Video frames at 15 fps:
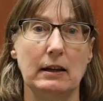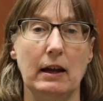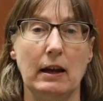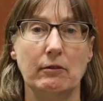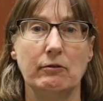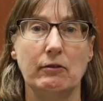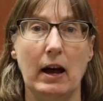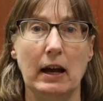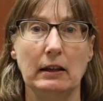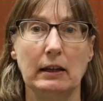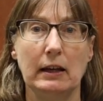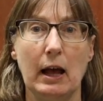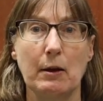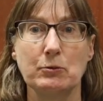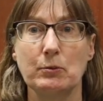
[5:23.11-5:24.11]
And violet
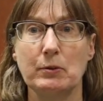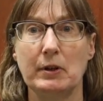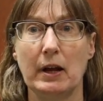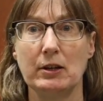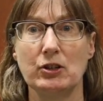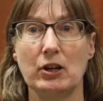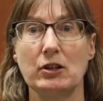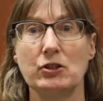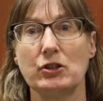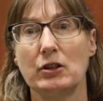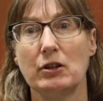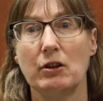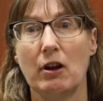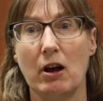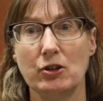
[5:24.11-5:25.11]
helps with
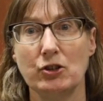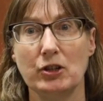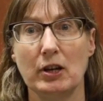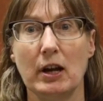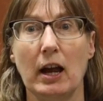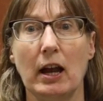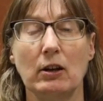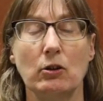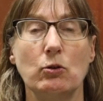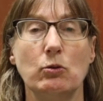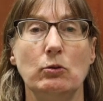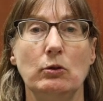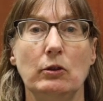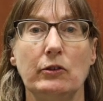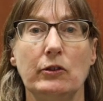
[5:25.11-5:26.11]
digestion, nausea, and
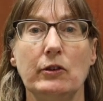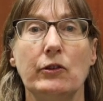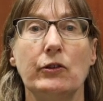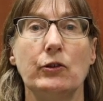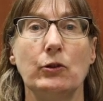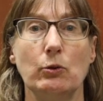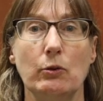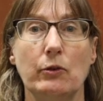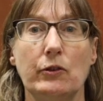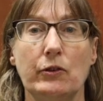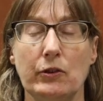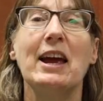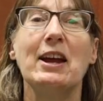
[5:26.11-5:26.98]
cools and soothes.